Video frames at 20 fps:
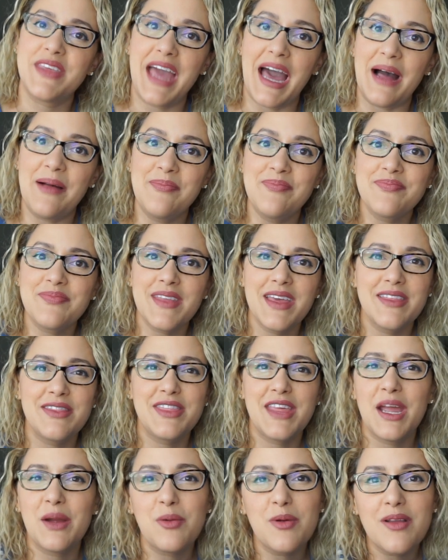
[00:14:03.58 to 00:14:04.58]
yeah,
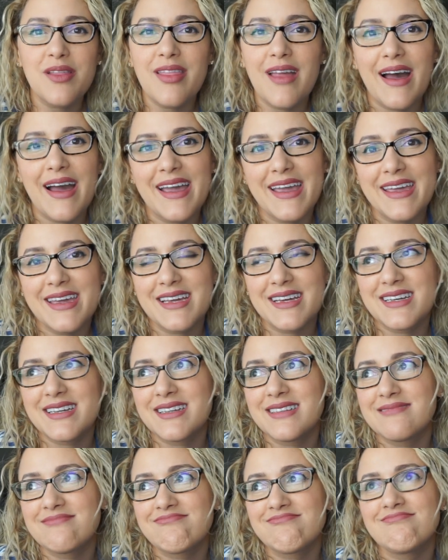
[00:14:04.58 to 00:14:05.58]
they were like
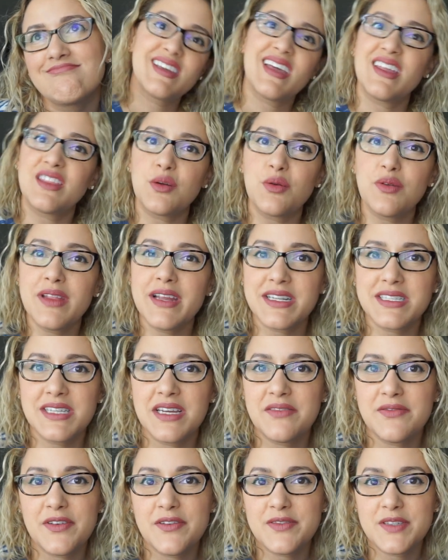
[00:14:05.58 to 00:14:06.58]

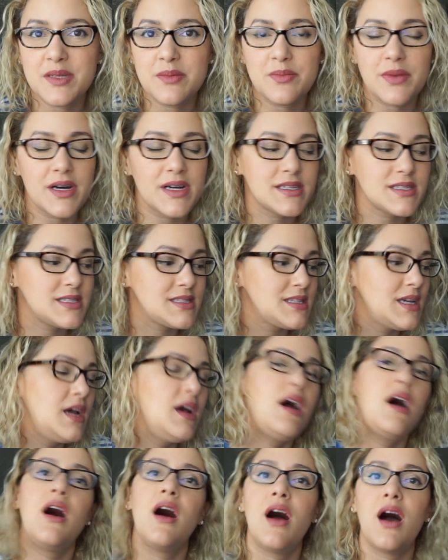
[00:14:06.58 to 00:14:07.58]
10, 15 bucks.
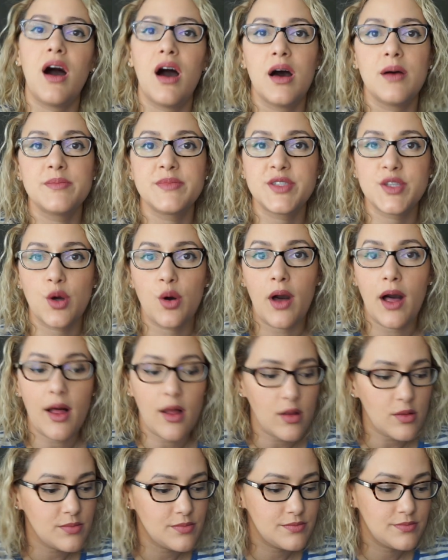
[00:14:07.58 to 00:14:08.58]
So
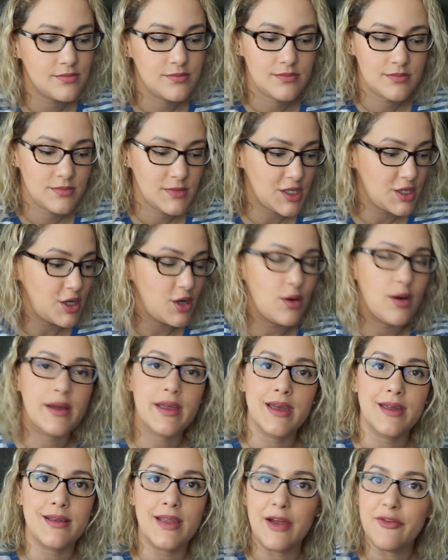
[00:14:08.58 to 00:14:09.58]
I'll, you know,
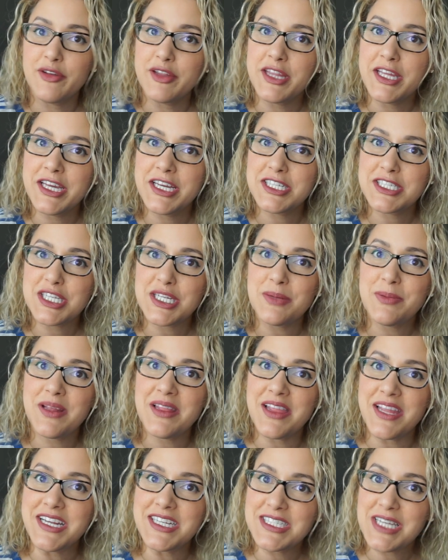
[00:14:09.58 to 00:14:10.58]
again, everything is gonna be
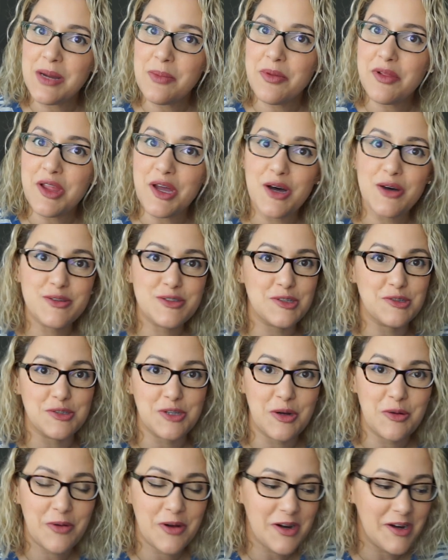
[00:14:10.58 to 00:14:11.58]
linked down below, so
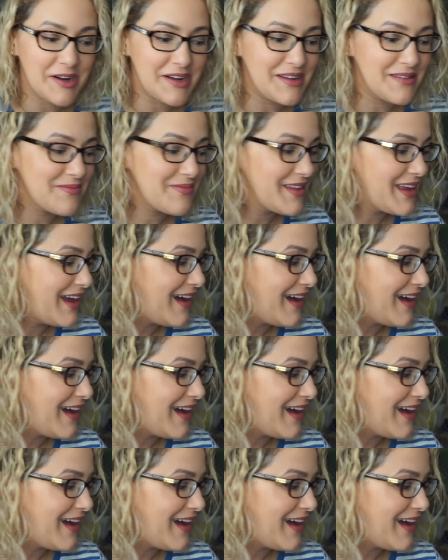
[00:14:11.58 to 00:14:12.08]
don't worry.